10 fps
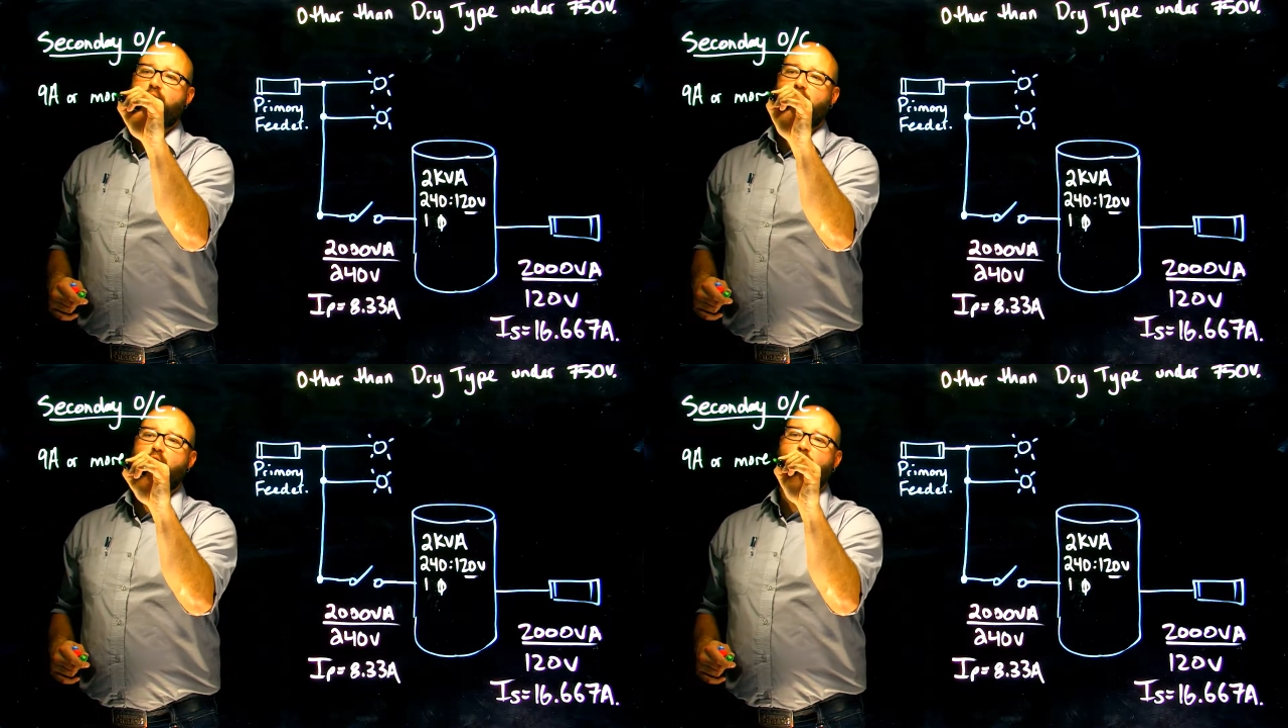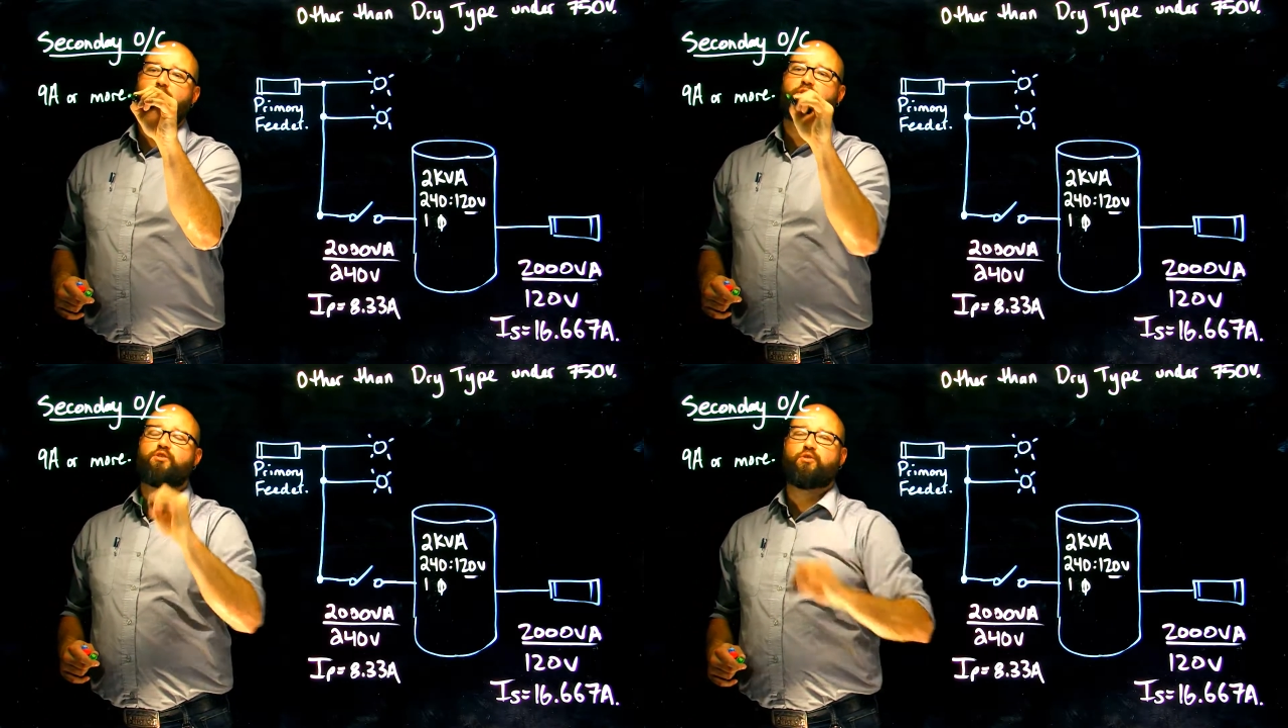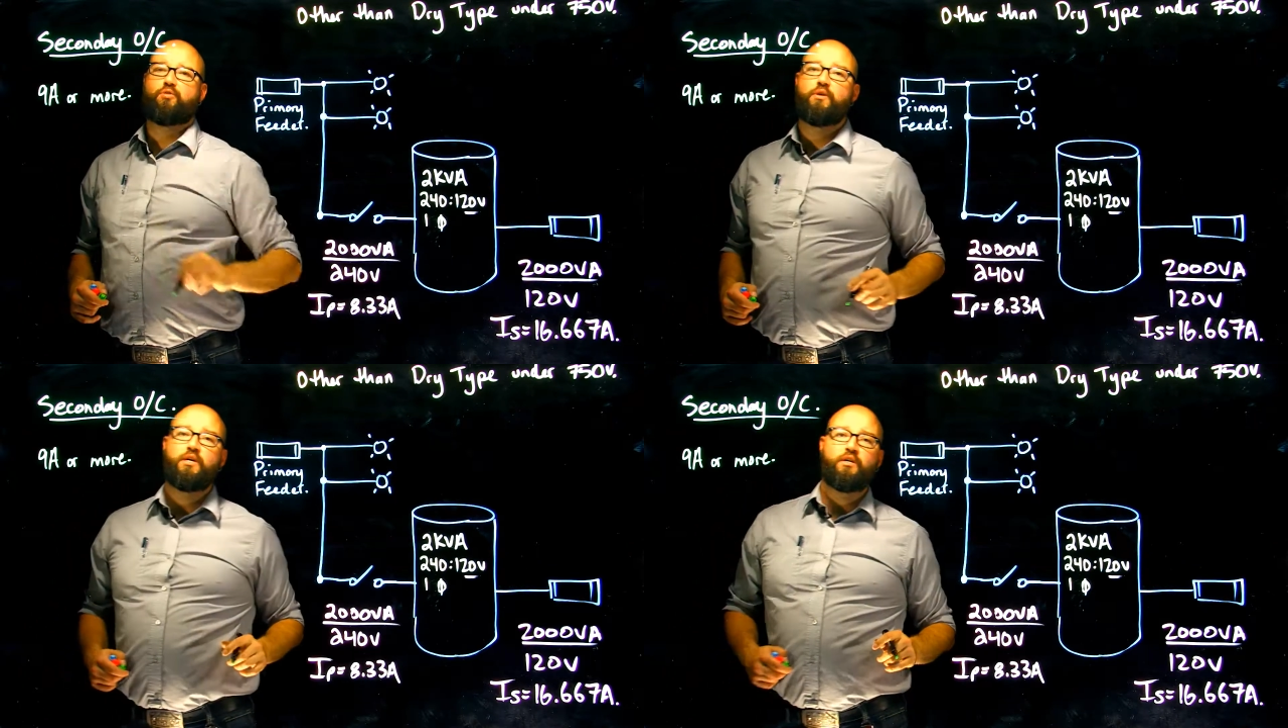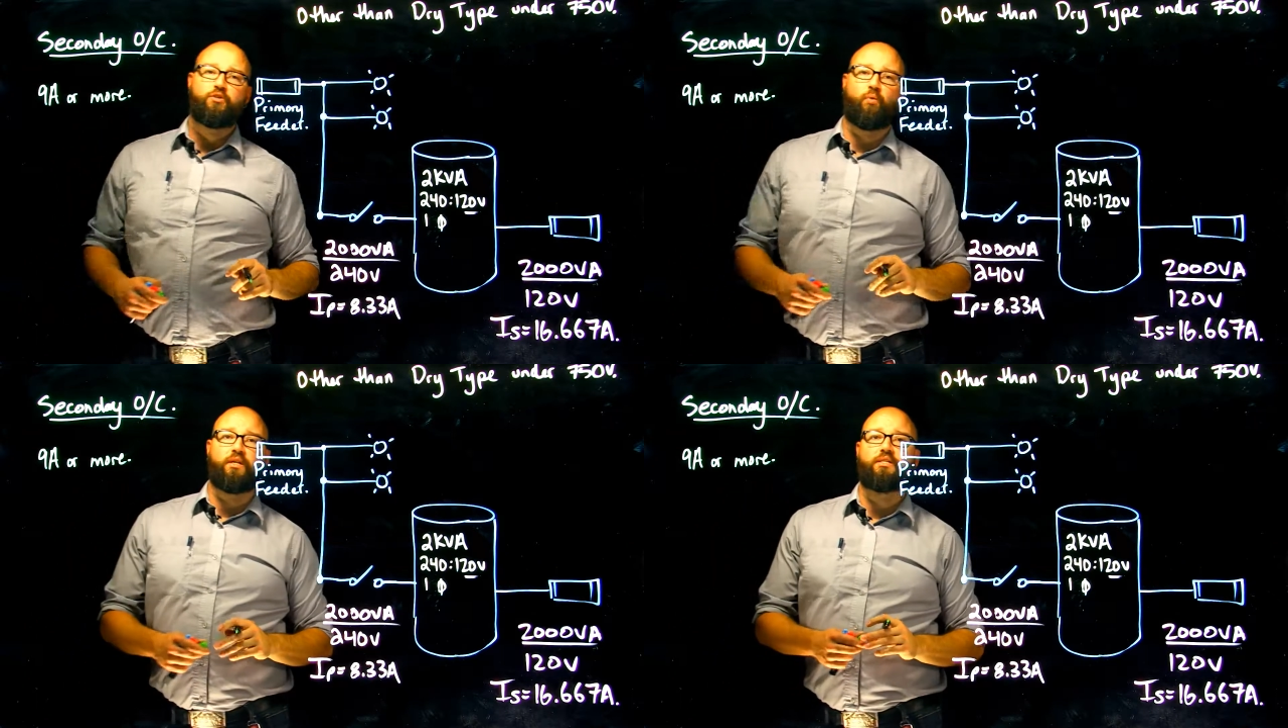according to
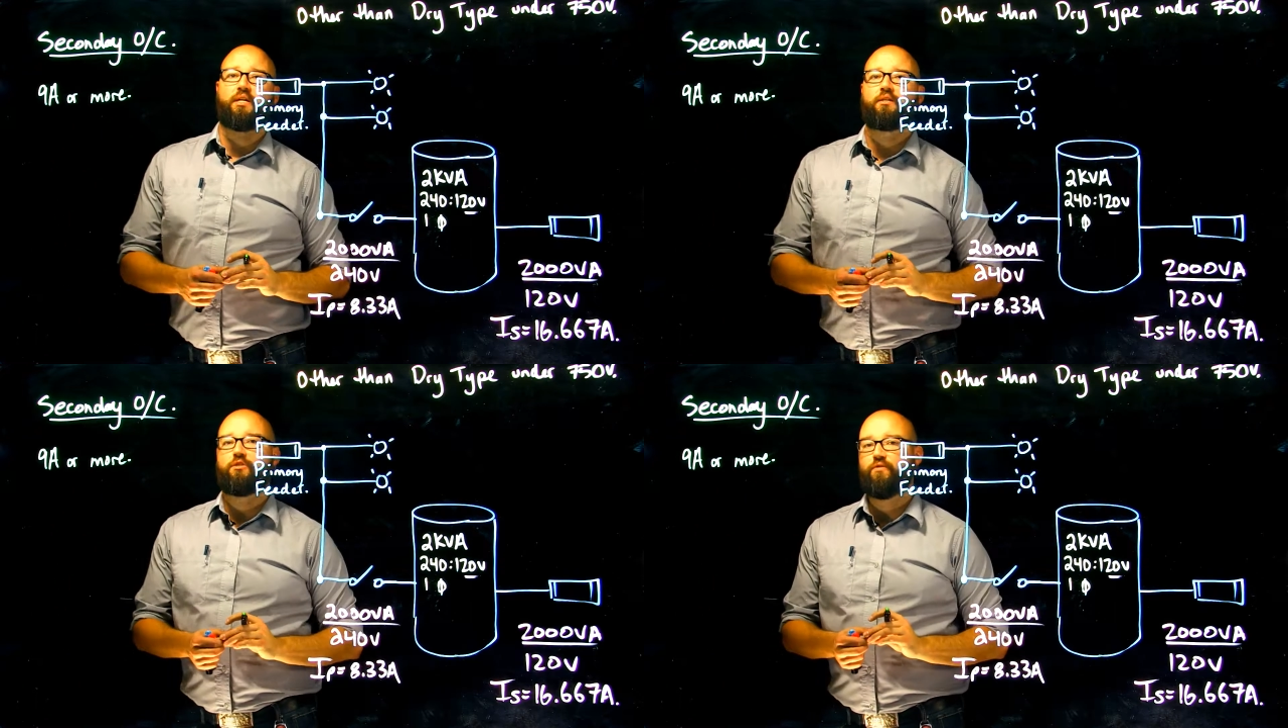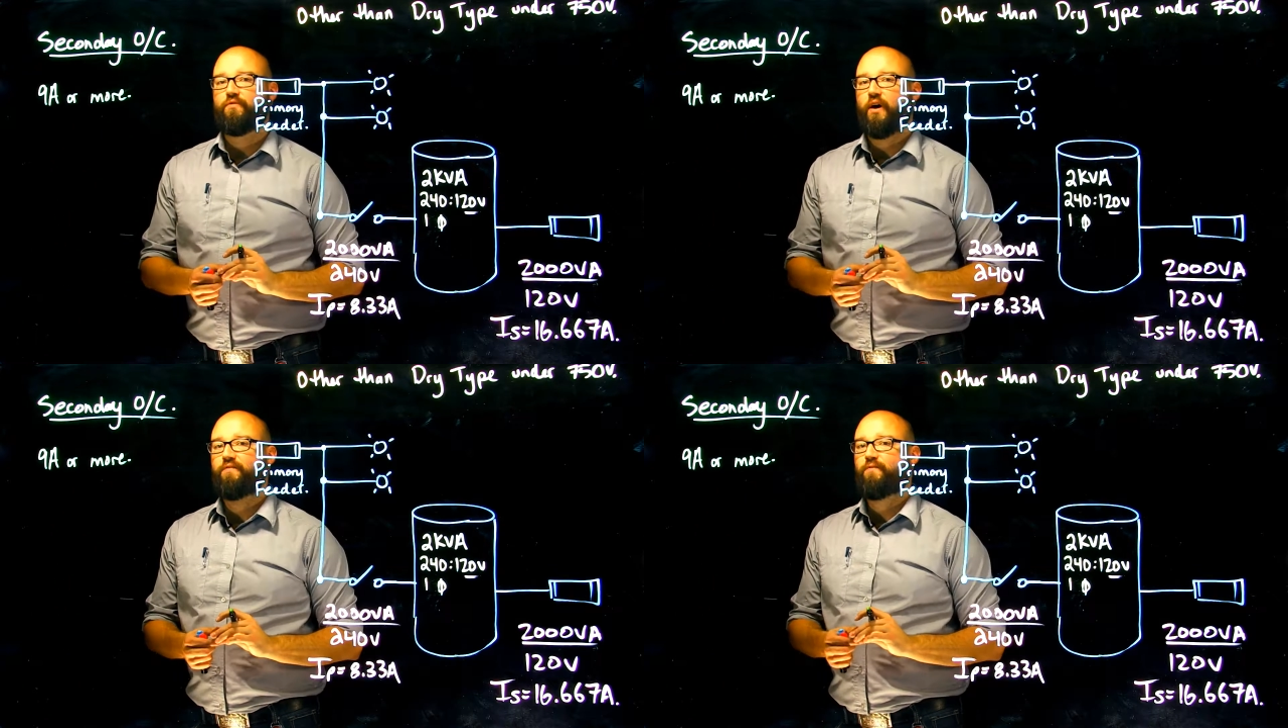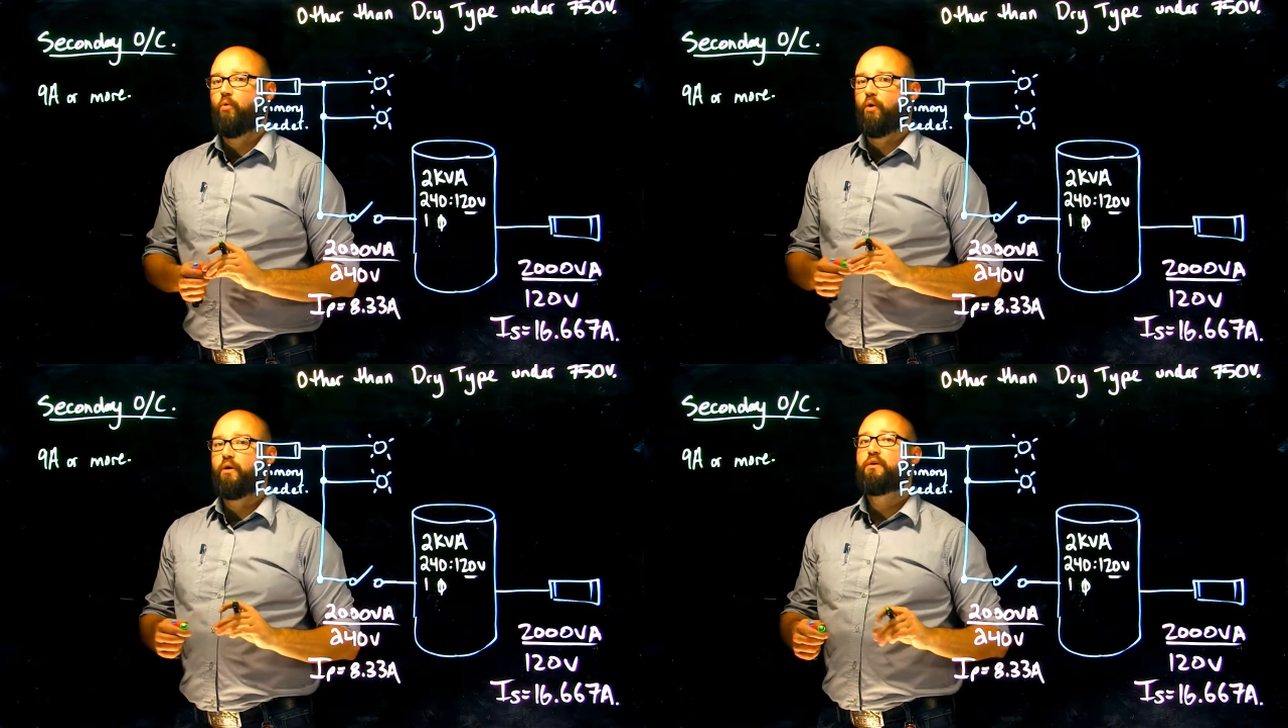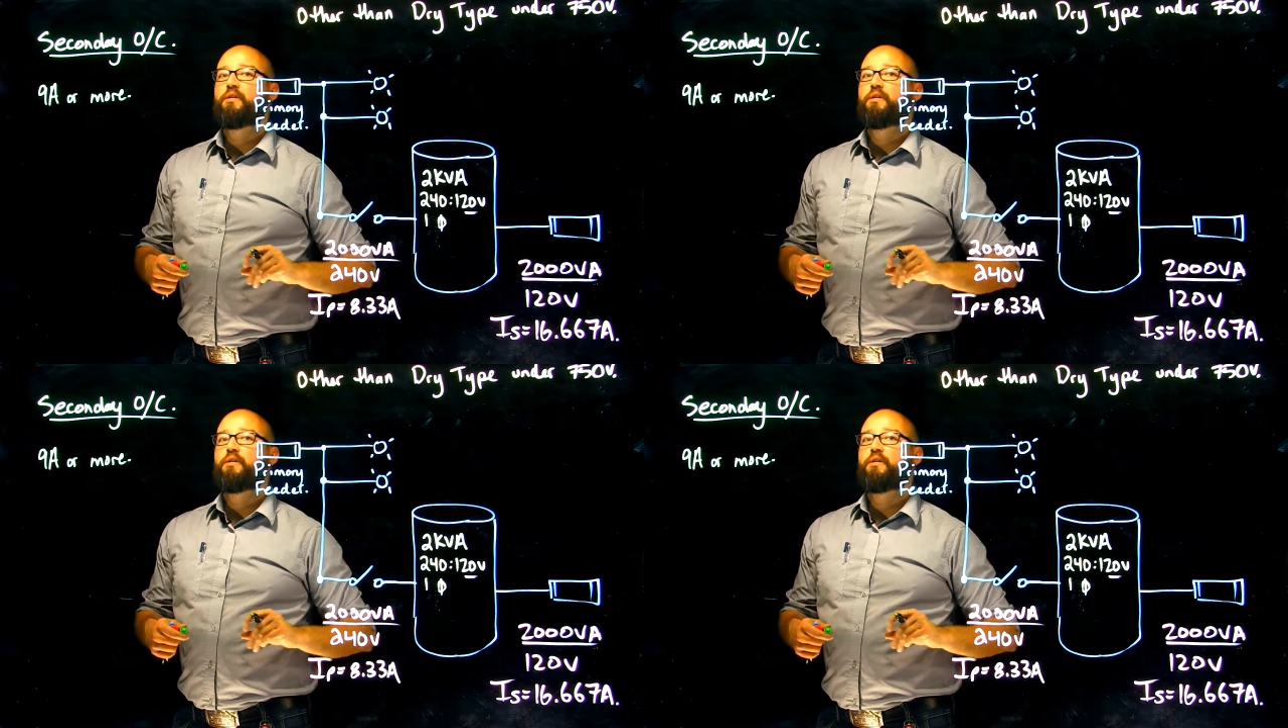26254